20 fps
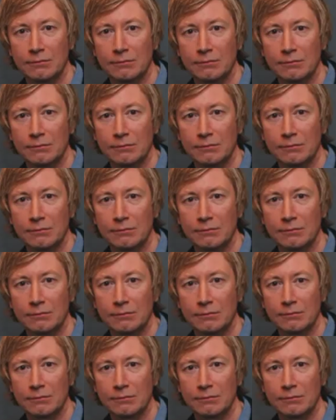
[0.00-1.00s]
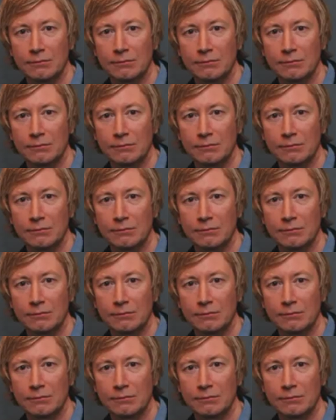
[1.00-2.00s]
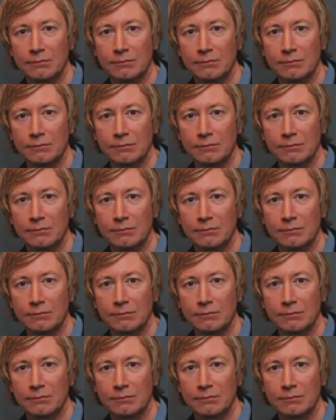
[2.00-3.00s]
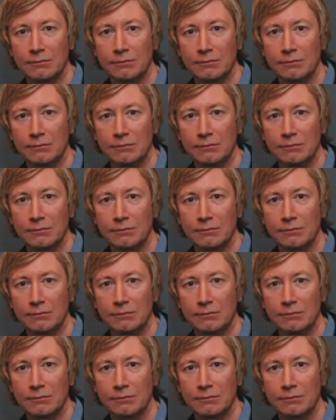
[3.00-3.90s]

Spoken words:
(no lip movement)